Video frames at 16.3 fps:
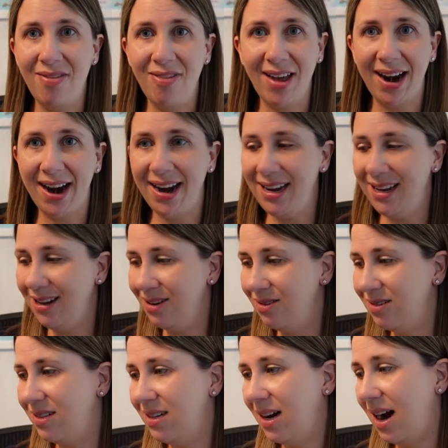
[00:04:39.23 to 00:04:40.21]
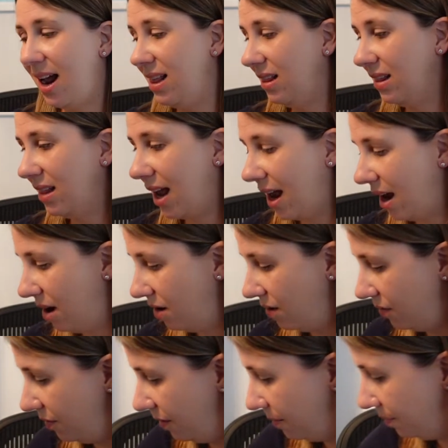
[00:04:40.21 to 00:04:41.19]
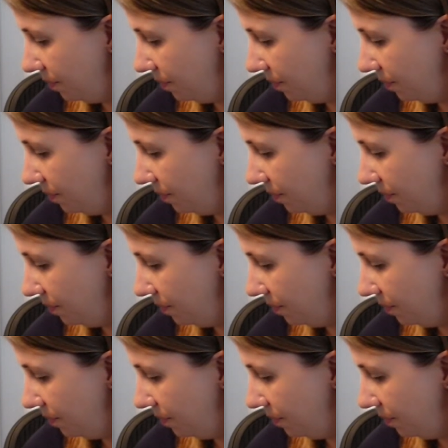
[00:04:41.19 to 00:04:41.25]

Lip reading: that I use that I love.